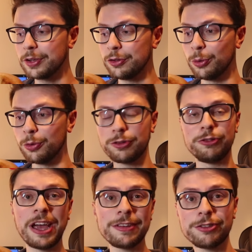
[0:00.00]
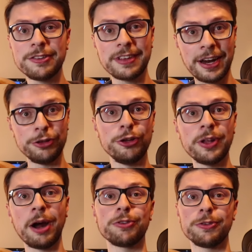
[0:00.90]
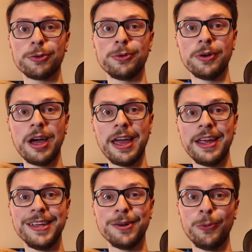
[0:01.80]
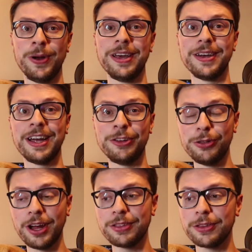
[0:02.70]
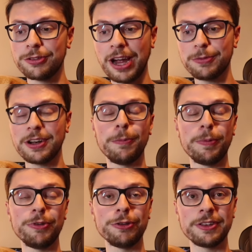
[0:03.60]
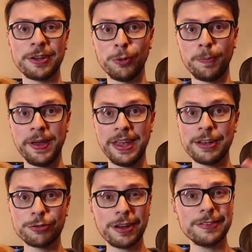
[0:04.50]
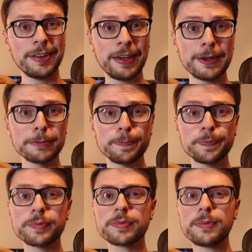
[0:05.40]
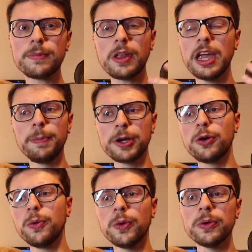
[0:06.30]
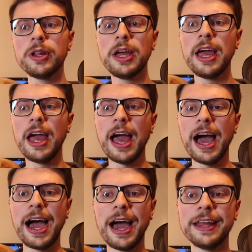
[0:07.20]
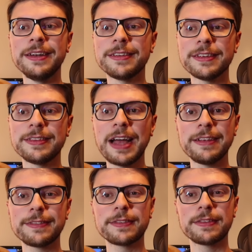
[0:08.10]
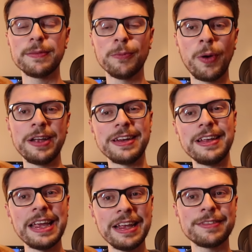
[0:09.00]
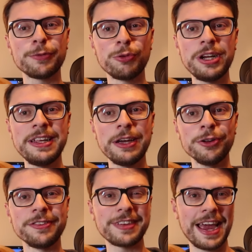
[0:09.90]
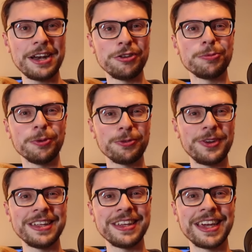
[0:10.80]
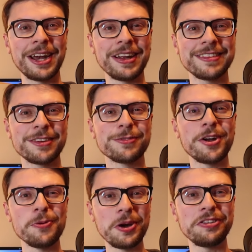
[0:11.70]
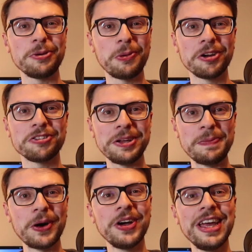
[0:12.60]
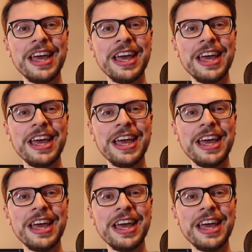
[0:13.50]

your suggestions, then I knew that I was onto a winner. I knew that the chapter that I would be producing would be interesting, it'd be cool, and that's where I did it. It's a really untangible feeling. It sounds very wishy-washy, but